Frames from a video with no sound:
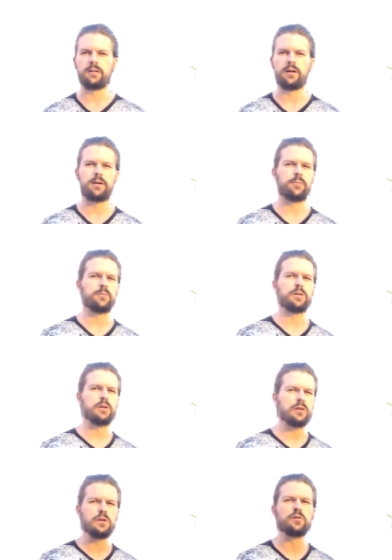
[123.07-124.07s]
um,
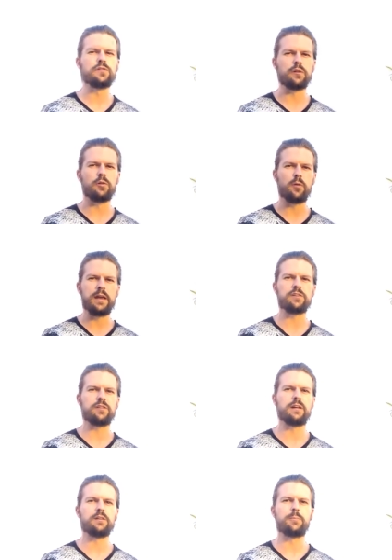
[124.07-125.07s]
use their
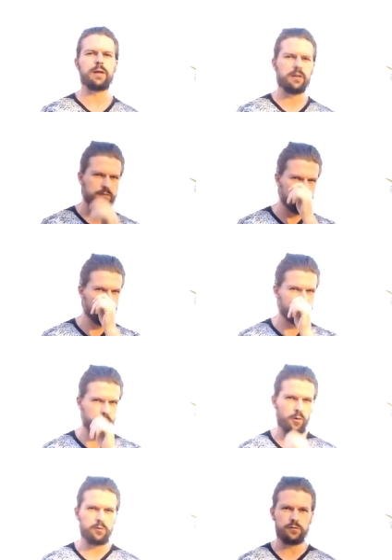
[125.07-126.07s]
location independence
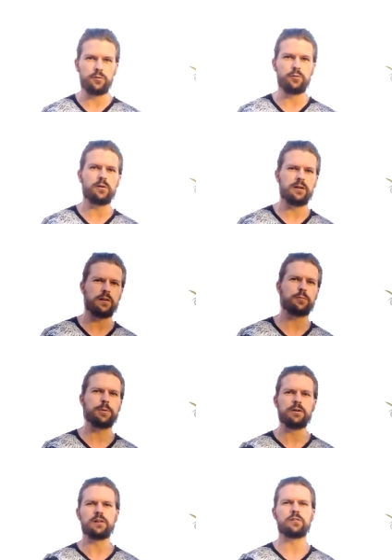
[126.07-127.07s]
so to
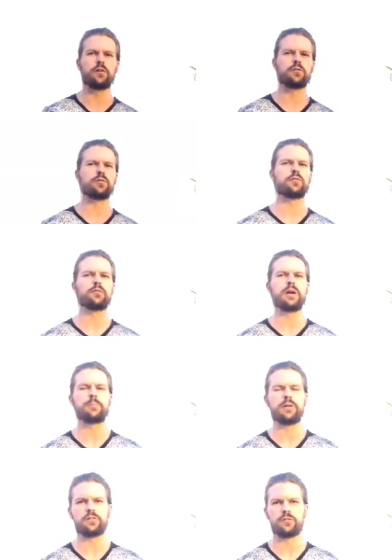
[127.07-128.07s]
experience all sorts of great
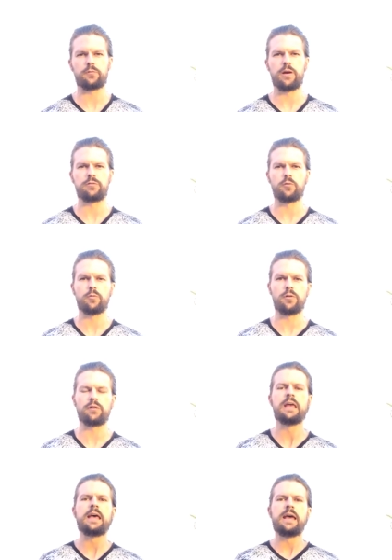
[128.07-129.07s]
places around the world.